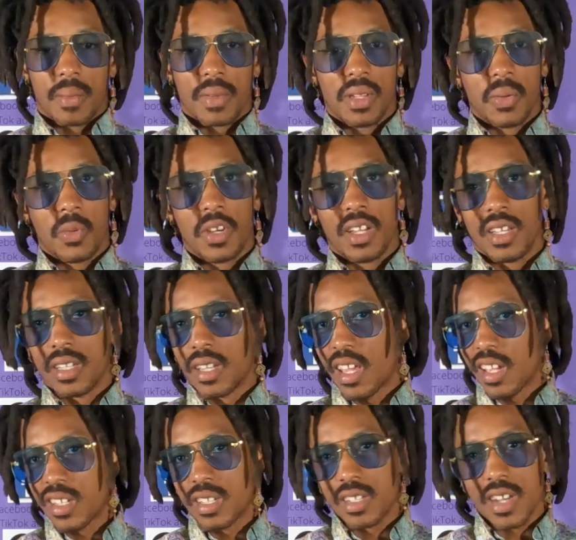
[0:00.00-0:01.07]
He went and
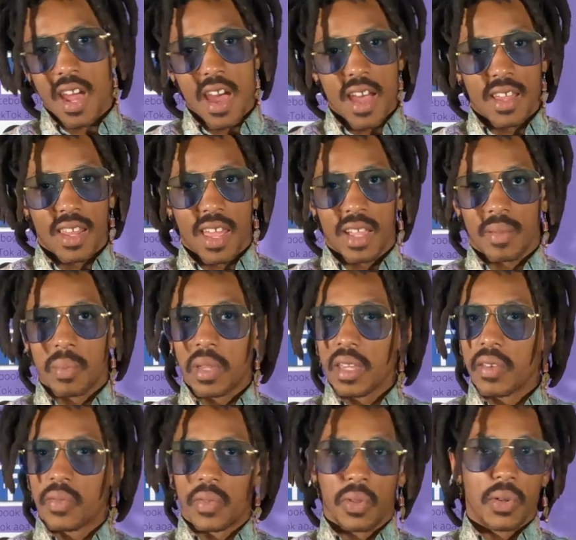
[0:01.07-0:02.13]
like shot like
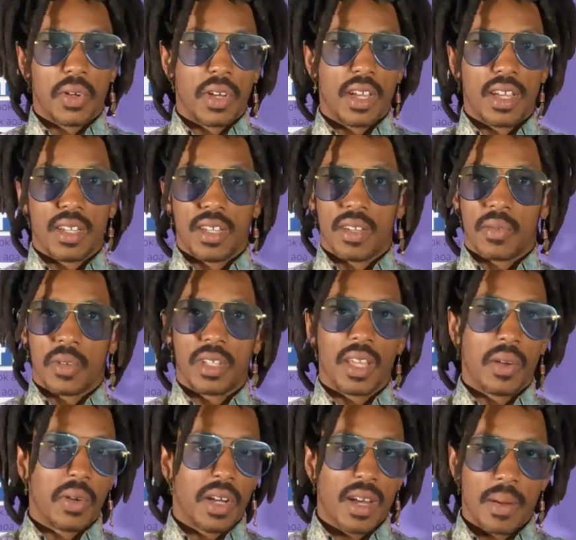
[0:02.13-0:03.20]
Pink Floyd when they
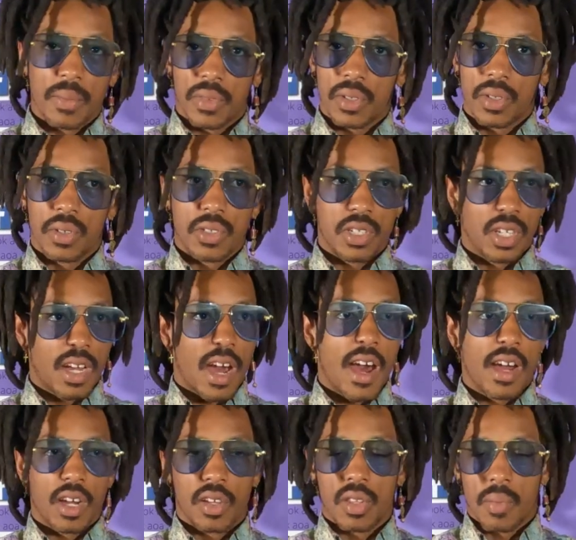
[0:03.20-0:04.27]
would come through
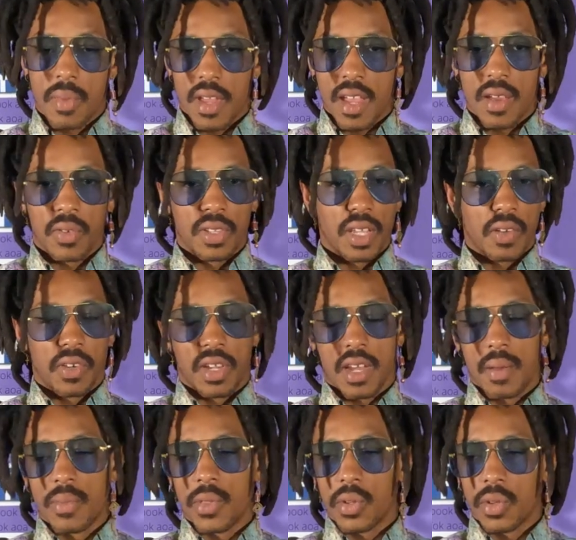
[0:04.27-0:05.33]
Chicago, the band when they would
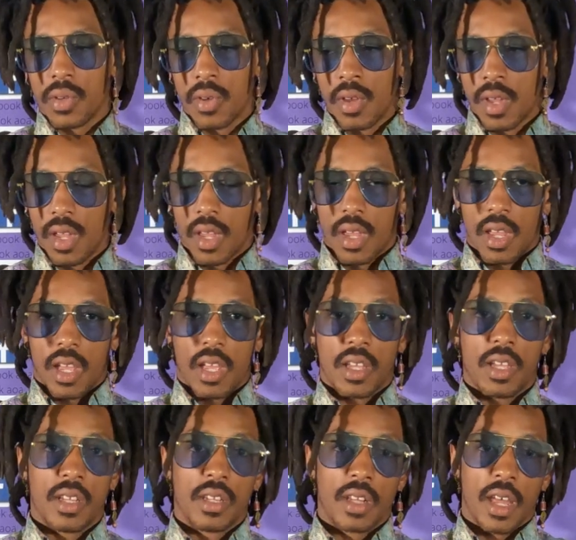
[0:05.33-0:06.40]
come through,
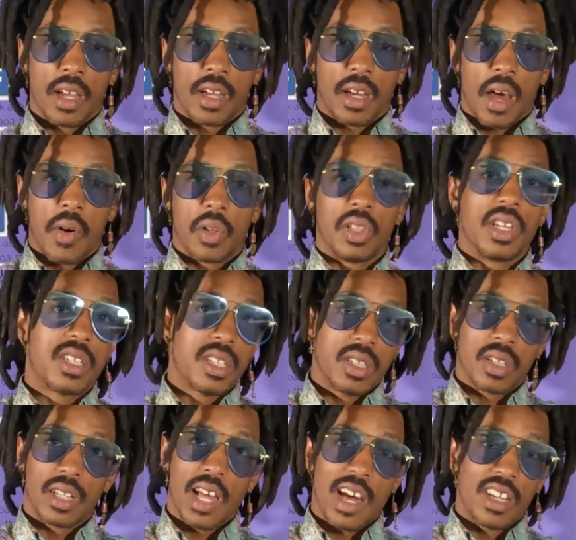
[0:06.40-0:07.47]
and like I would listen
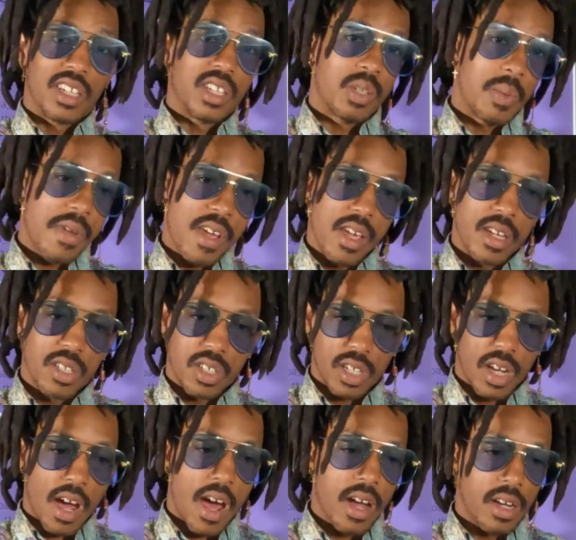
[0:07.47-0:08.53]
to a lot of these bands,
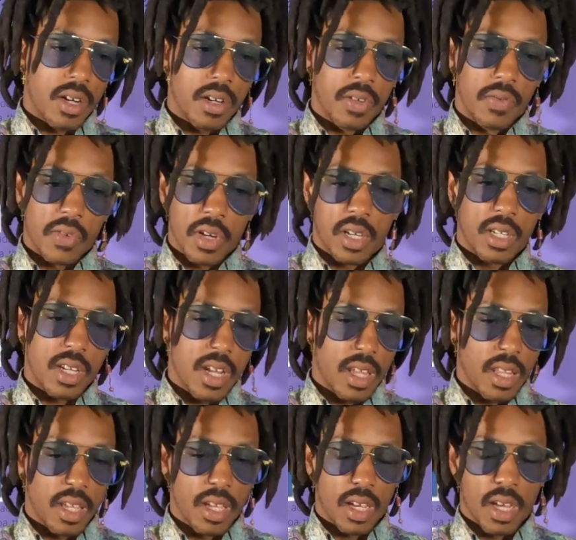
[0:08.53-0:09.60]
Chicago,
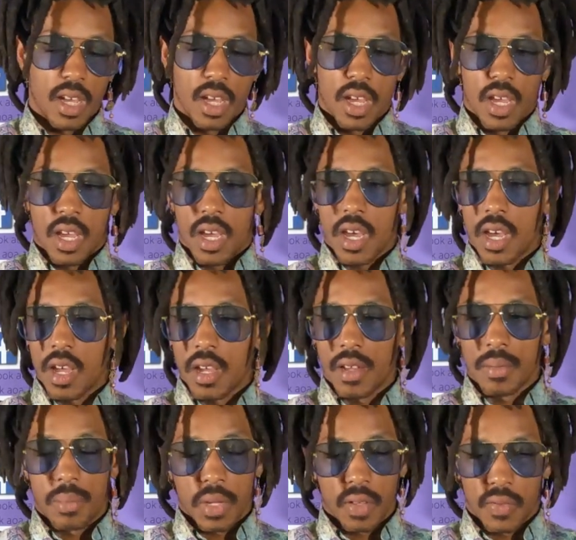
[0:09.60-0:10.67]
Funkadelic,
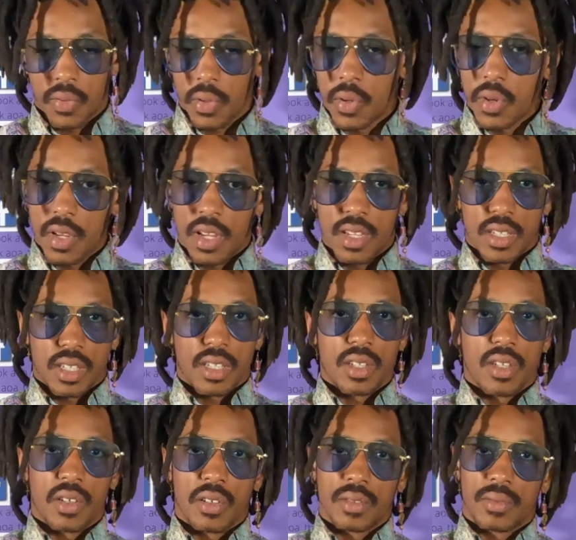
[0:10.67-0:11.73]
Pink Floyd, you
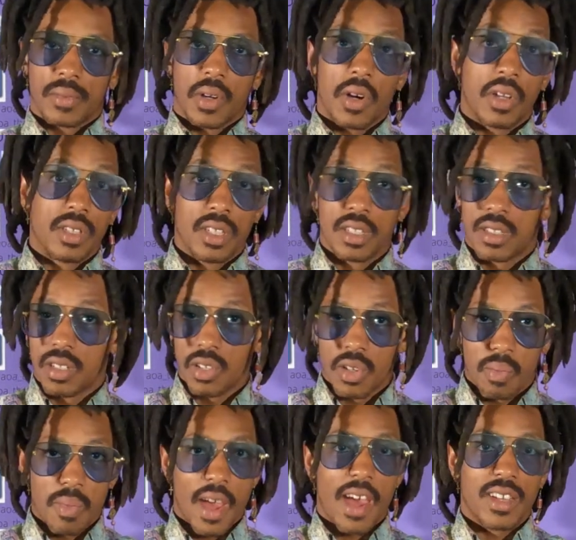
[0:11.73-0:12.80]
know, on this
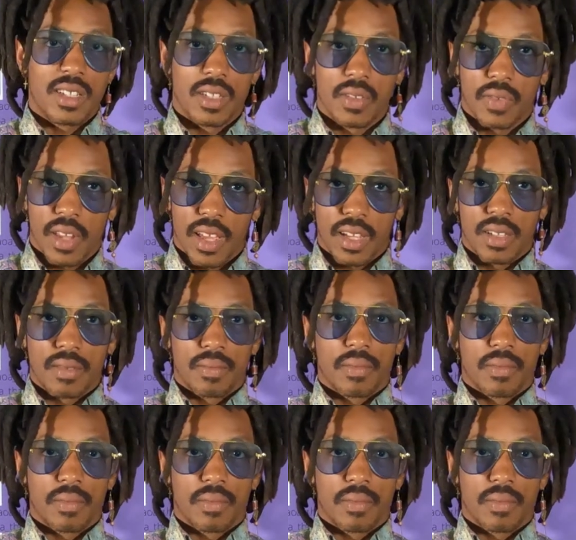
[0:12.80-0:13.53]
massive like